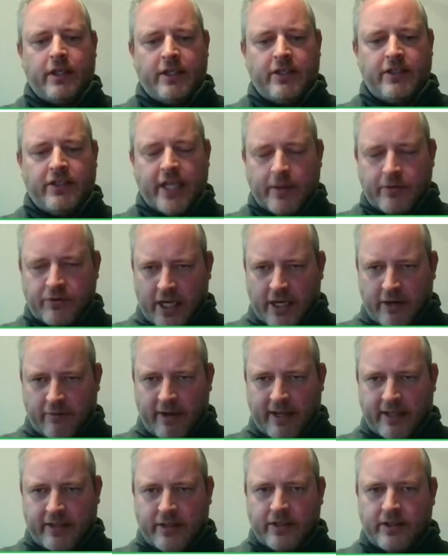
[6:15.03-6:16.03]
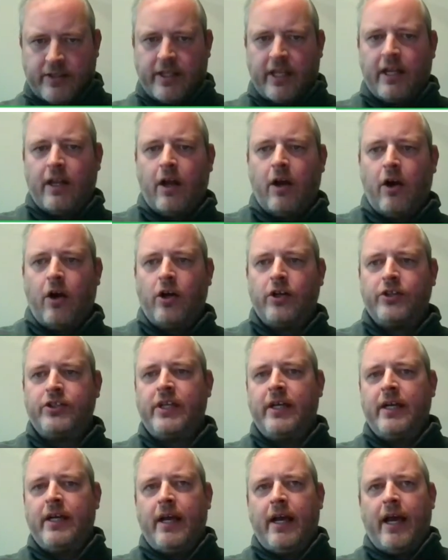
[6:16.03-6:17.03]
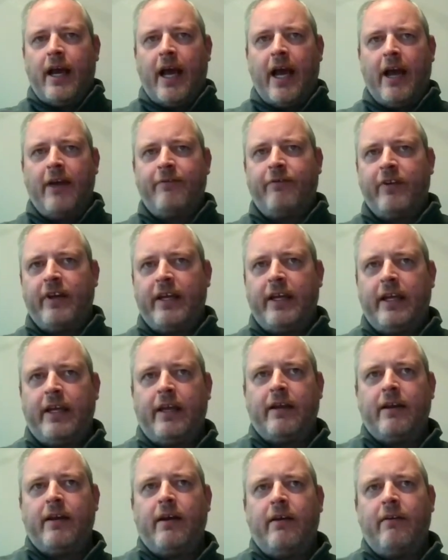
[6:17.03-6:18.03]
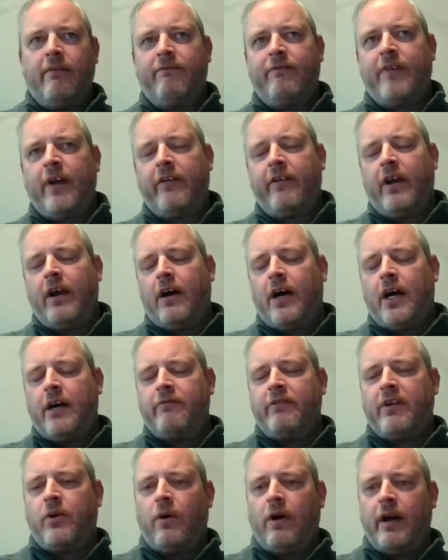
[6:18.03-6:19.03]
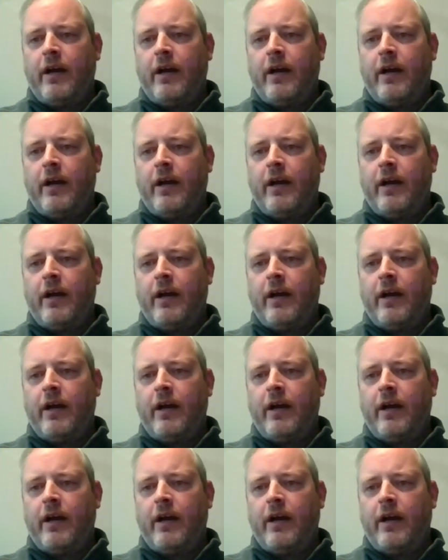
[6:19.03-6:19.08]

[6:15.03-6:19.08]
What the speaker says: the steam generators, the large, heavy, very high